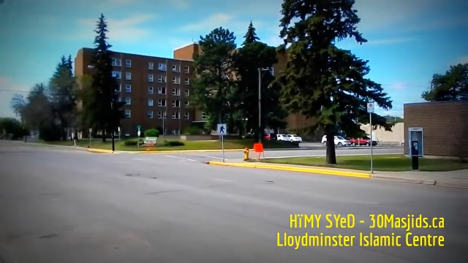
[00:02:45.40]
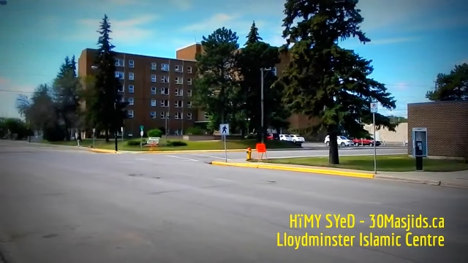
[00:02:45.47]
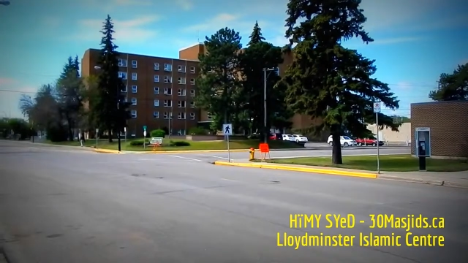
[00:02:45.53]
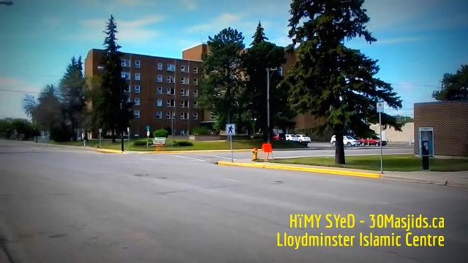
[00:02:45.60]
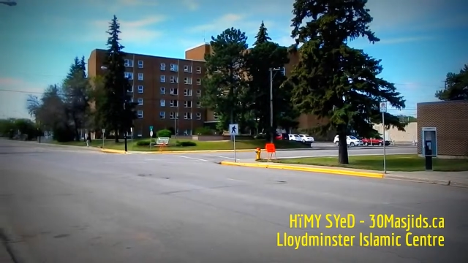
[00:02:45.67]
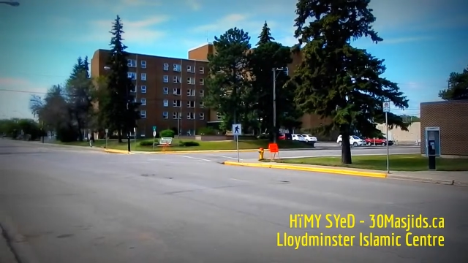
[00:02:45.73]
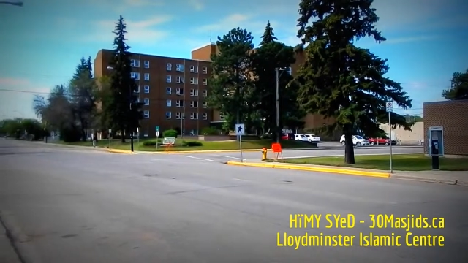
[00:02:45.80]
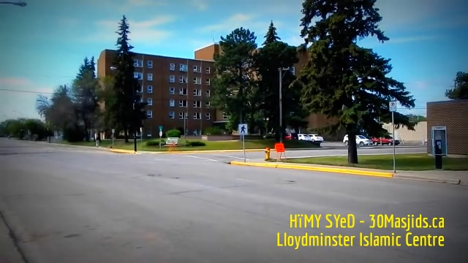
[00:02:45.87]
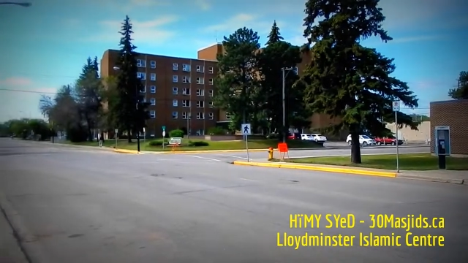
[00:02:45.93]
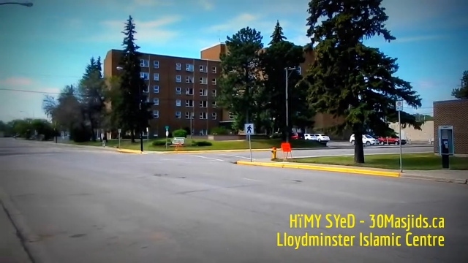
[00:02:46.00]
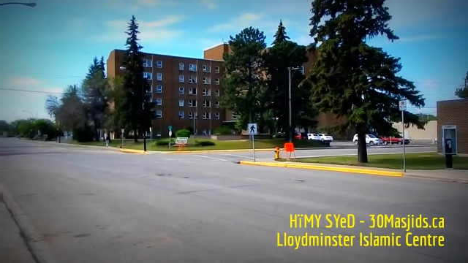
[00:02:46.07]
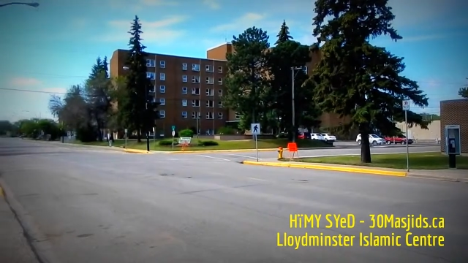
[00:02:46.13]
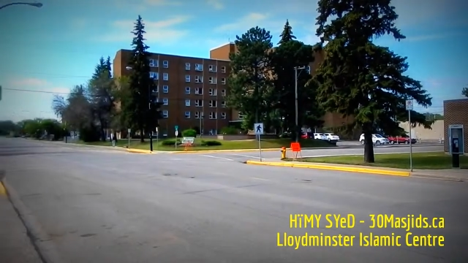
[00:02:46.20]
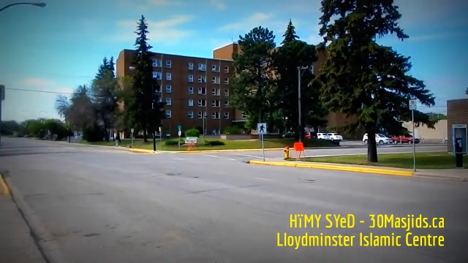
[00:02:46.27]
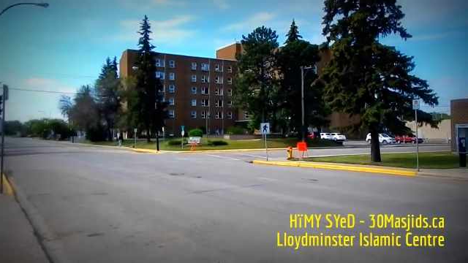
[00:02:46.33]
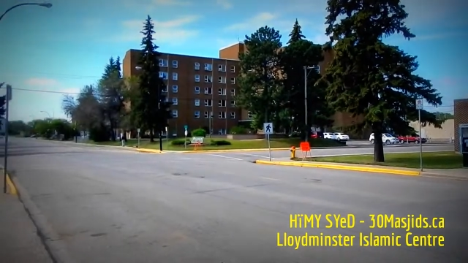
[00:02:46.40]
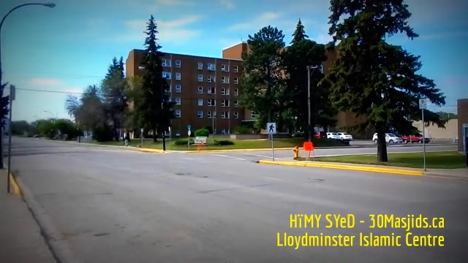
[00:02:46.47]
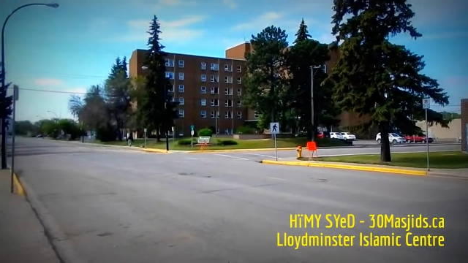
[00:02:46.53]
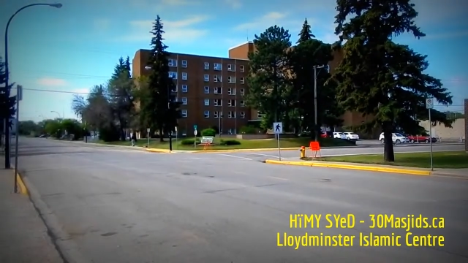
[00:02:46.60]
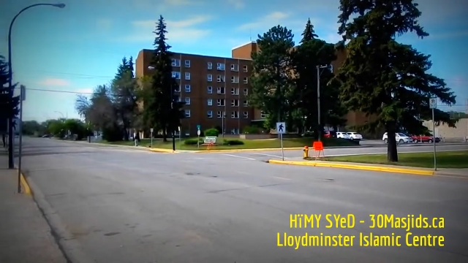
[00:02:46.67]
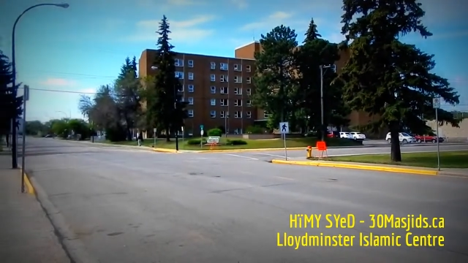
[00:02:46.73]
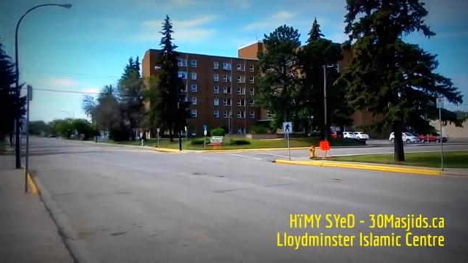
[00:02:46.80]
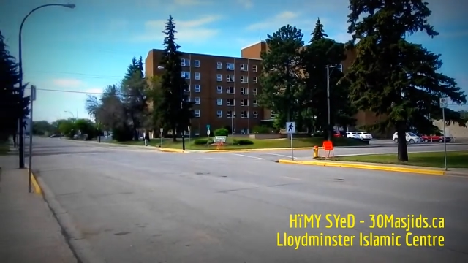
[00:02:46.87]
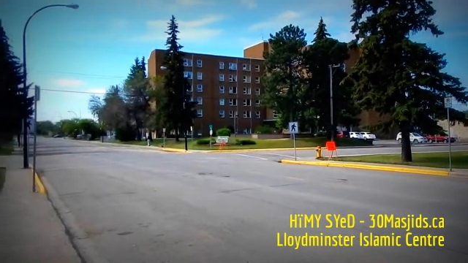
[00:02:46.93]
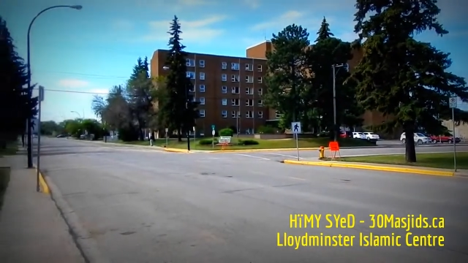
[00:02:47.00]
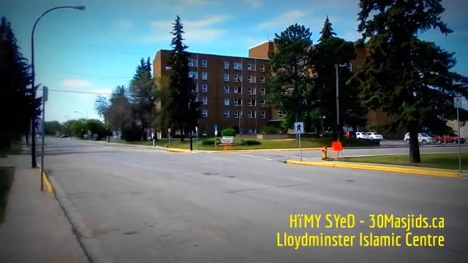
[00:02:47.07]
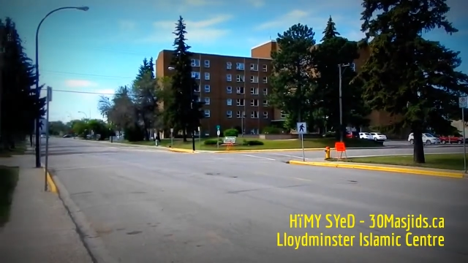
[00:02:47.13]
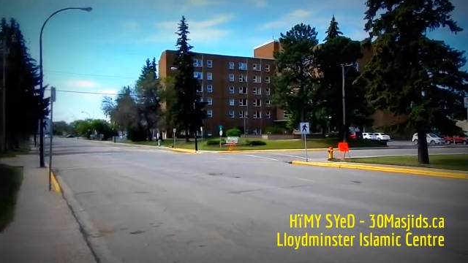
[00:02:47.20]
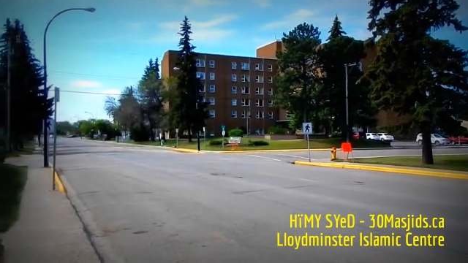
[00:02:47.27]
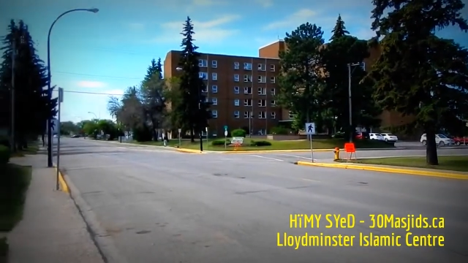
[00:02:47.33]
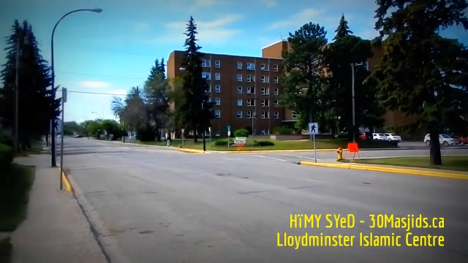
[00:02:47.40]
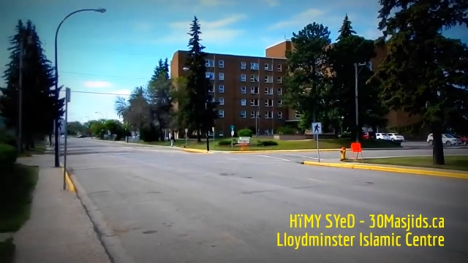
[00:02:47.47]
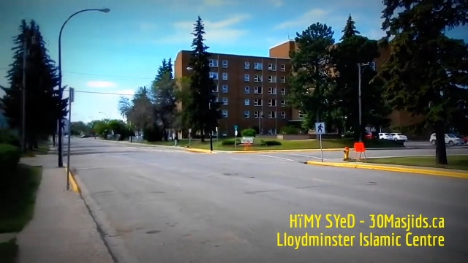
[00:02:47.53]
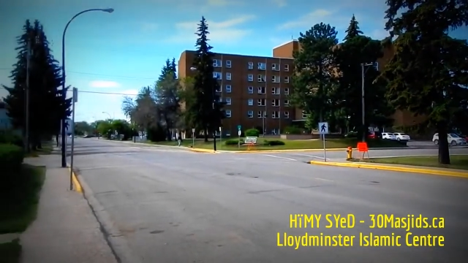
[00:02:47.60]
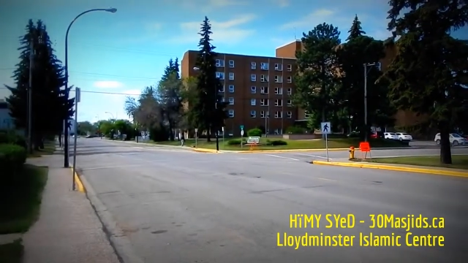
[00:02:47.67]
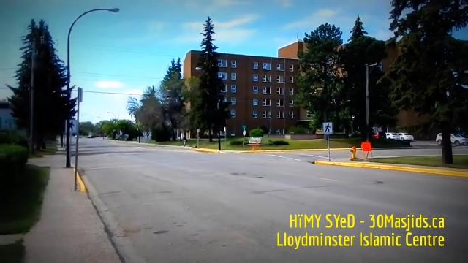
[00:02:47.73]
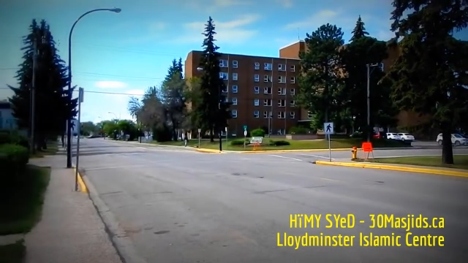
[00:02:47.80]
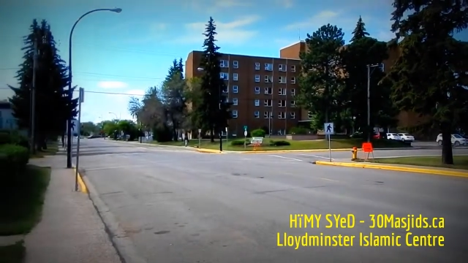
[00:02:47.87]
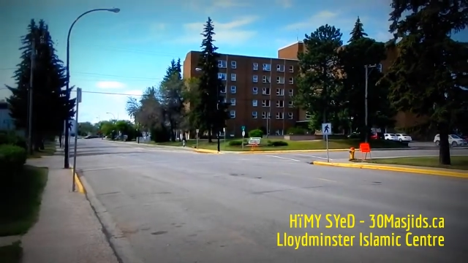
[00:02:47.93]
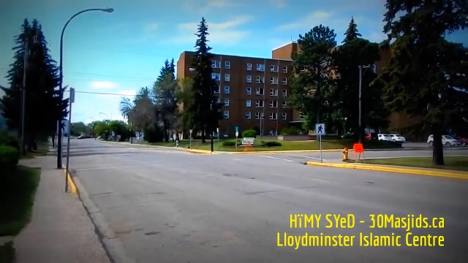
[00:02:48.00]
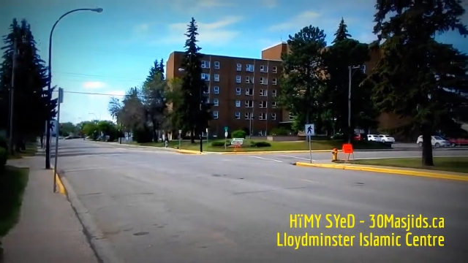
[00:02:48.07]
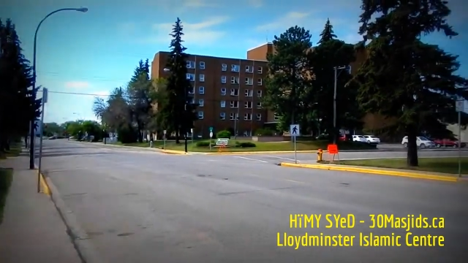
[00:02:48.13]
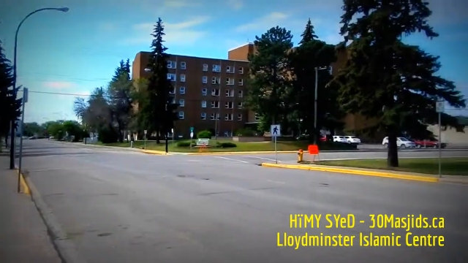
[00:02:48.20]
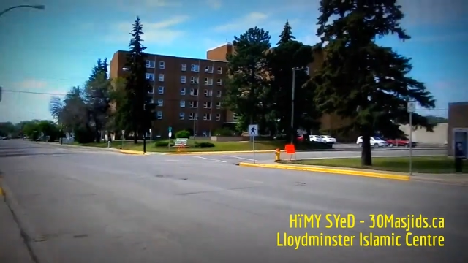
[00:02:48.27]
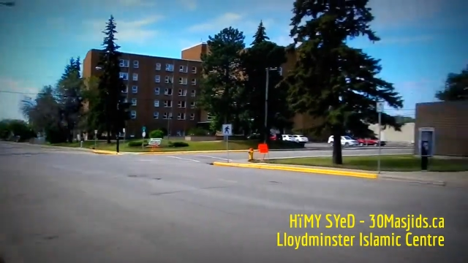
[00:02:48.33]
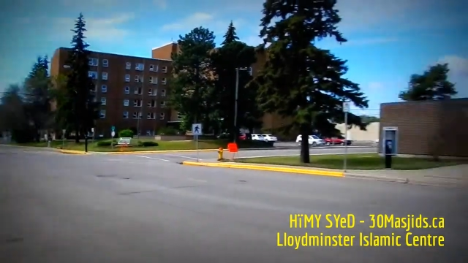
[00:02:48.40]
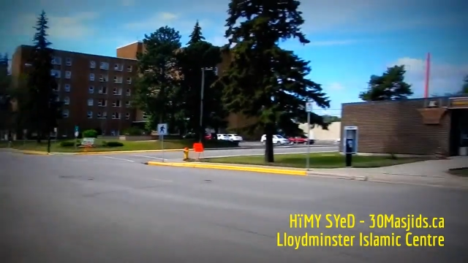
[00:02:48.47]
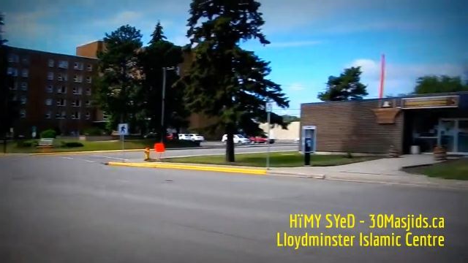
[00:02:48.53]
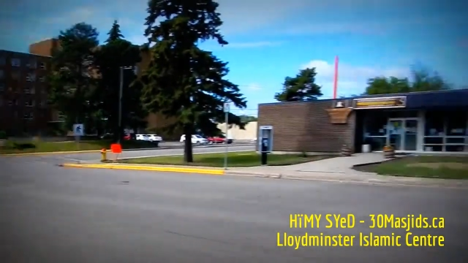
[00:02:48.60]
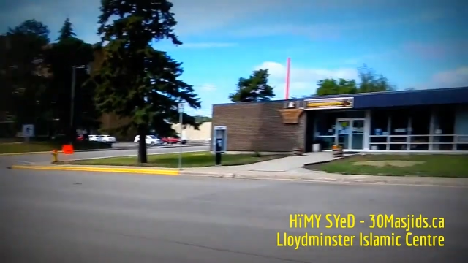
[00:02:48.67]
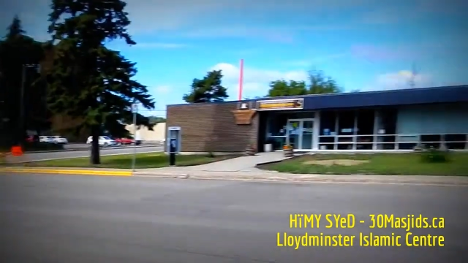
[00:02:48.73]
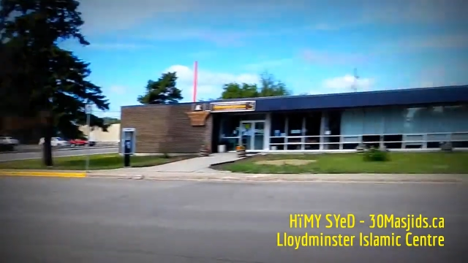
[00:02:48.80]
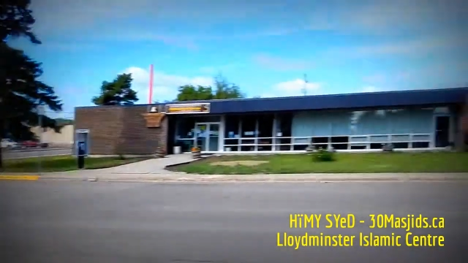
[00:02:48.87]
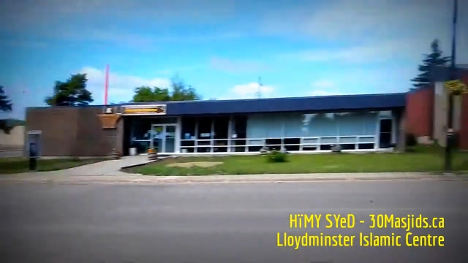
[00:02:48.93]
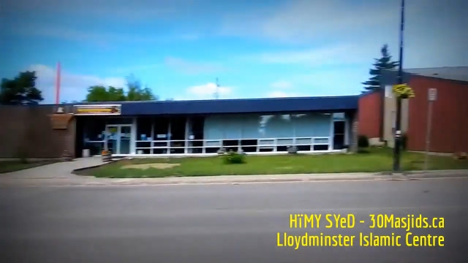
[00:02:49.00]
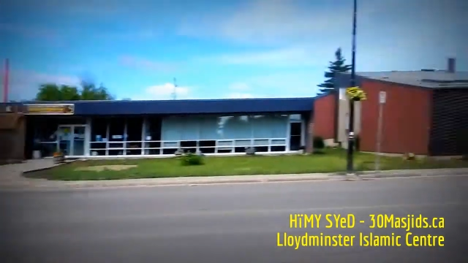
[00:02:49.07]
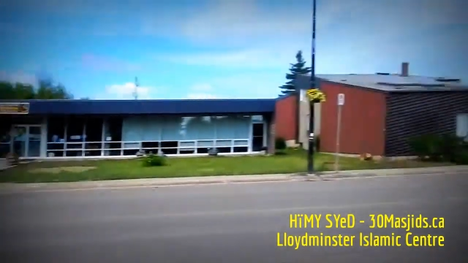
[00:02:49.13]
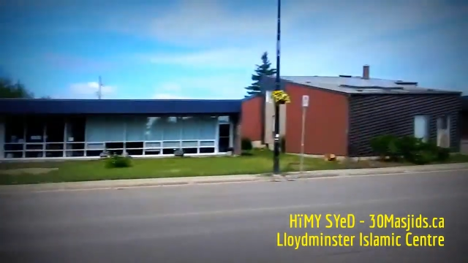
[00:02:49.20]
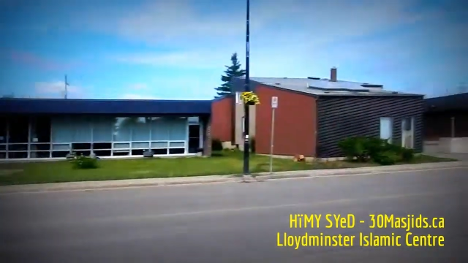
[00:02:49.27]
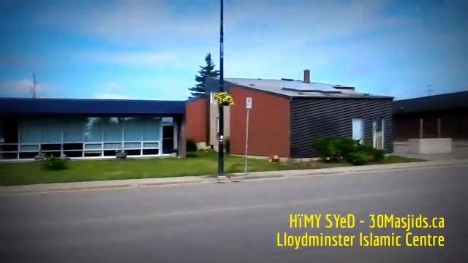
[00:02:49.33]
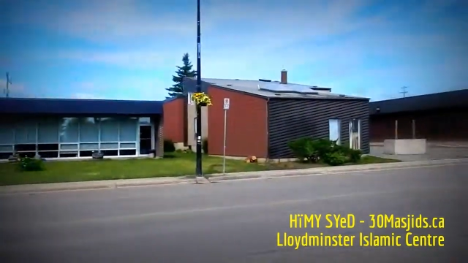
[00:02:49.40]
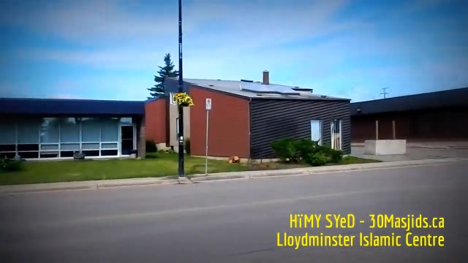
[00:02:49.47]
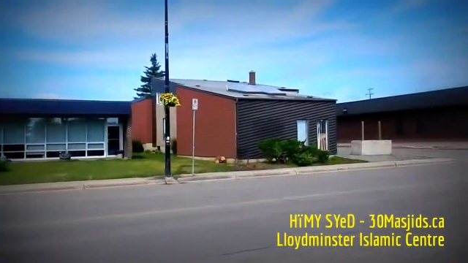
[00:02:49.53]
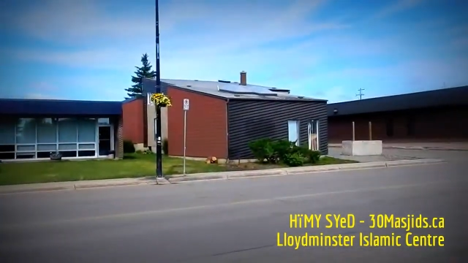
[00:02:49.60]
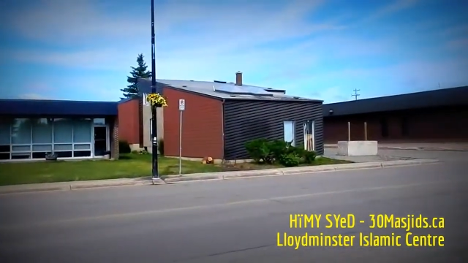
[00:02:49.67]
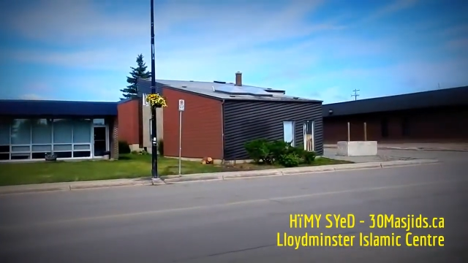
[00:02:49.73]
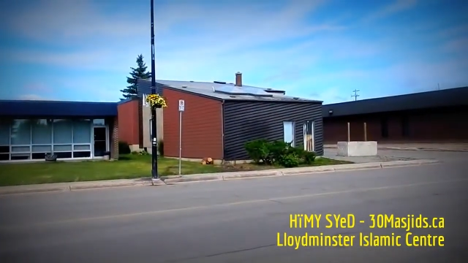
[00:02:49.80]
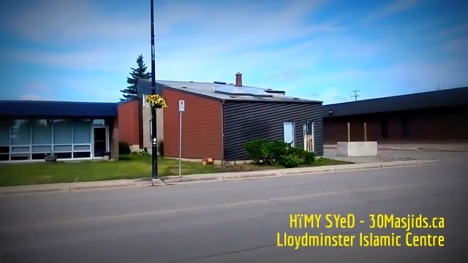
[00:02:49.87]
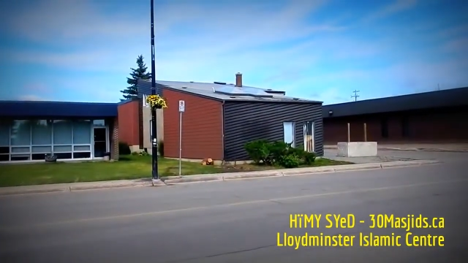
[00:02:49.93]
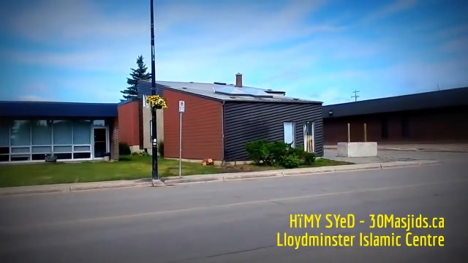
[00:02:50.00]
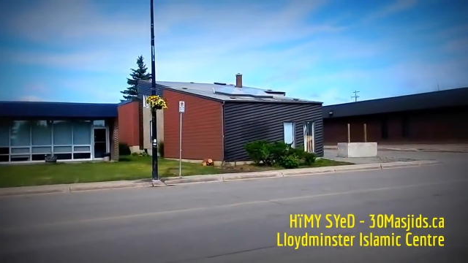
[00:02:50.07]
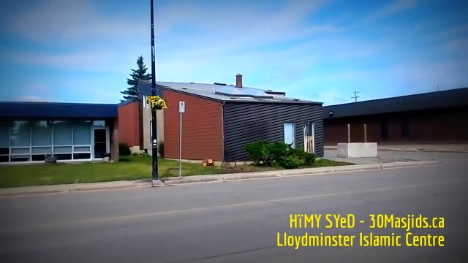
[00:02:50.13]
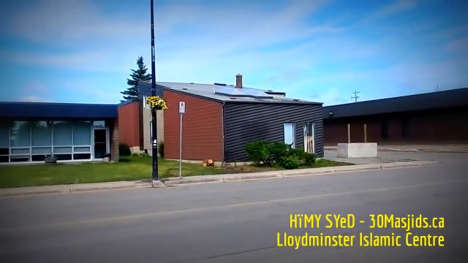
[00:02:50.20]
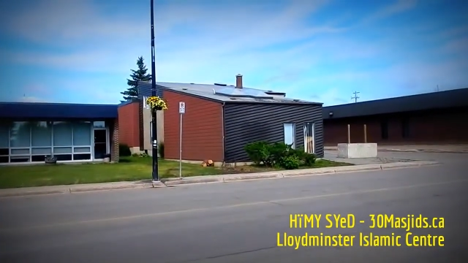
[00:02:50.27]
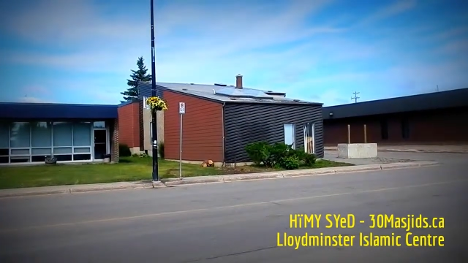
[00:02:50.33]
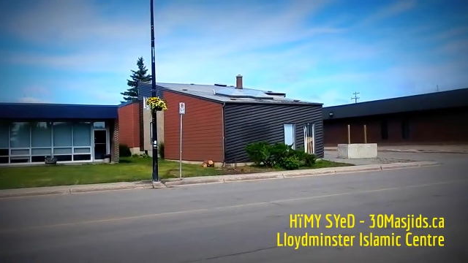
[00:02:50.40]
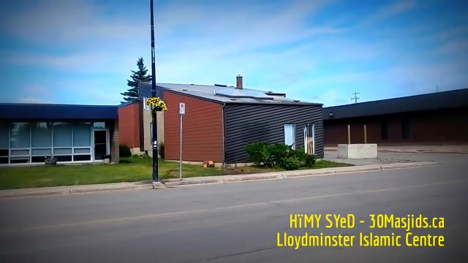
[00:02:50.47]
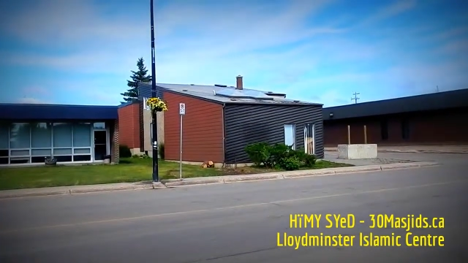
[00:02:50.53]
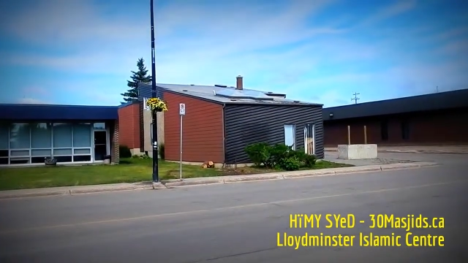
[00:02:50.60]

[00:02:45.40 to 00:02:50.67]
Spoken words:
[unreadable: no face in view]